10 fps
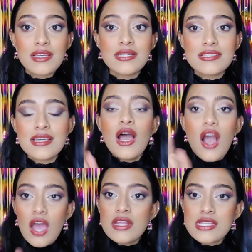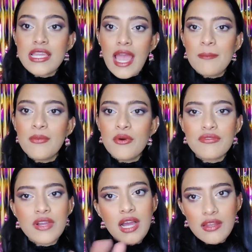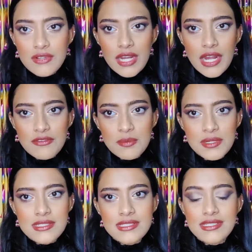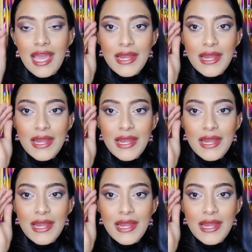because honestly, I'm more of a colorful kind of a person.